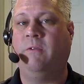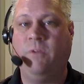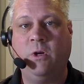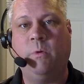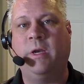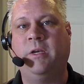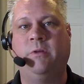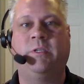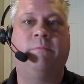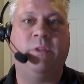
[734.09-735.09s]
If you don't want to
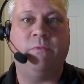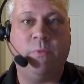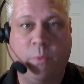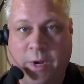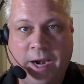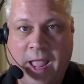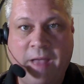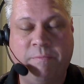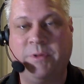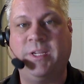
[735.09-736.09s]
do something for
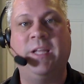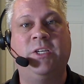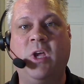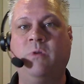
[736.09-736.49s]
1.5%,